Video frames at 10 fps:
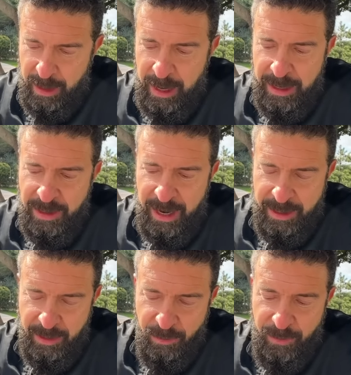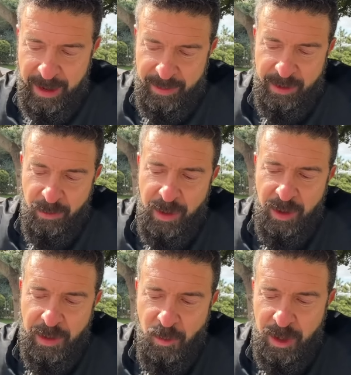highlighting the fact that
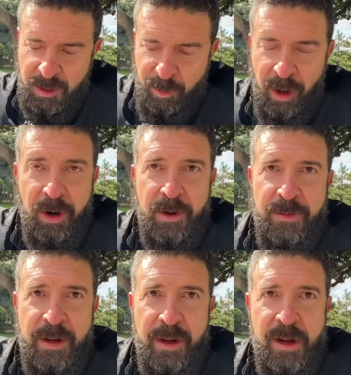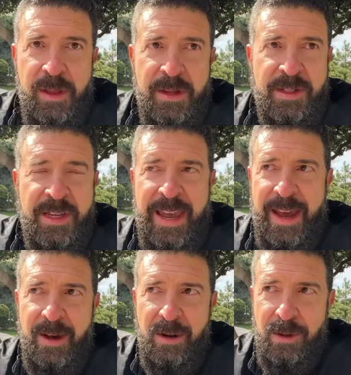Navalny was part of this
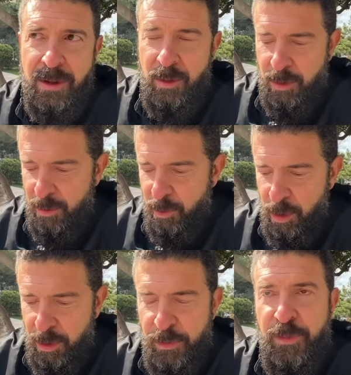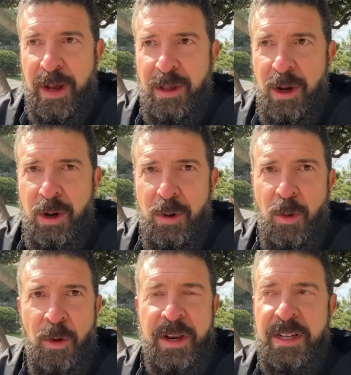Yale World Fellow
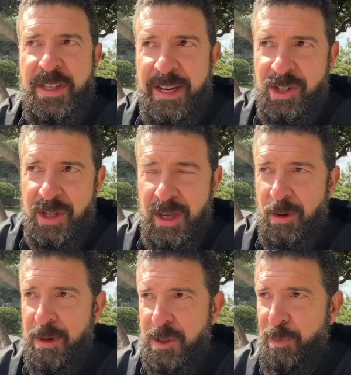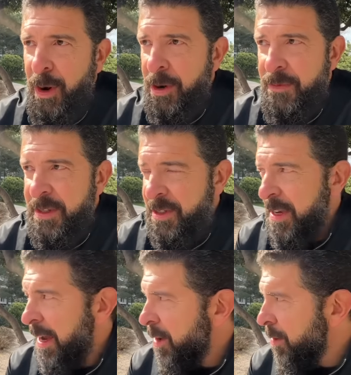organization. He was part of this
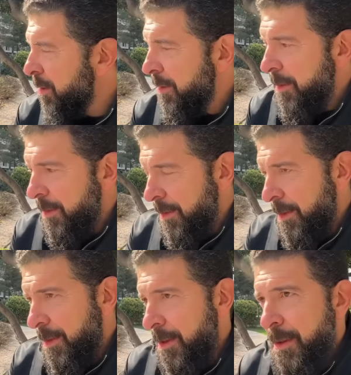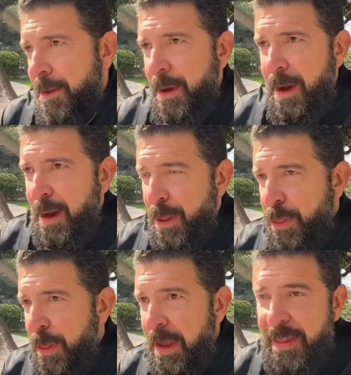Yale
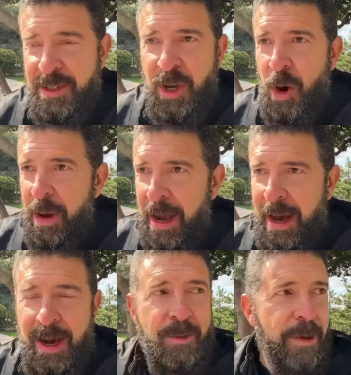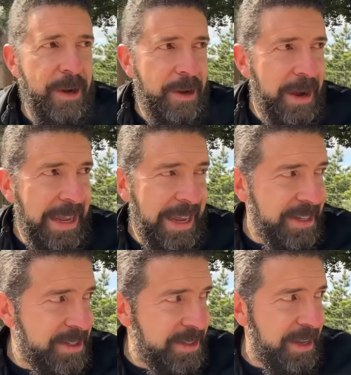thing that's going on, where I
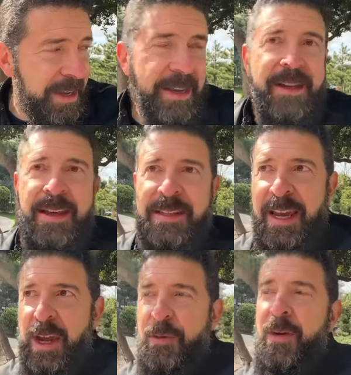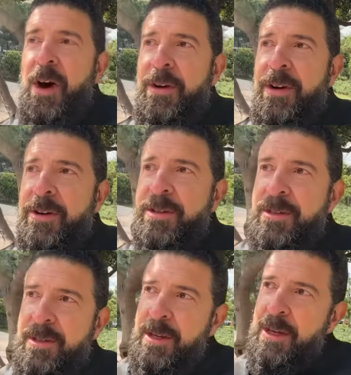guess they take
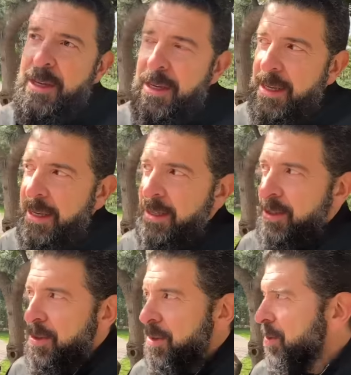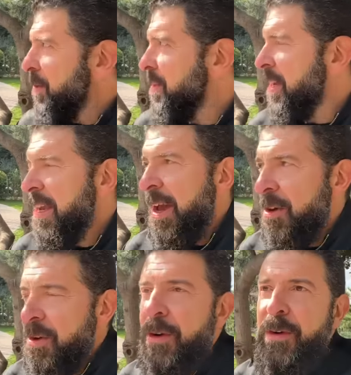foreigners into Yale
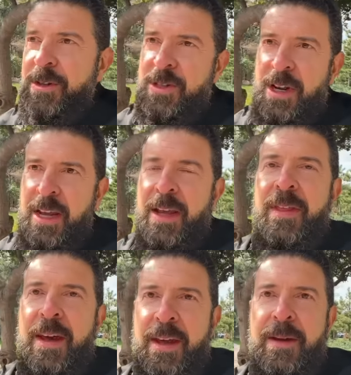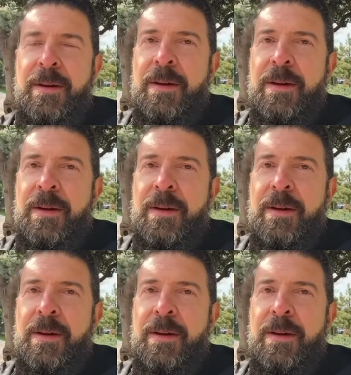University, and they,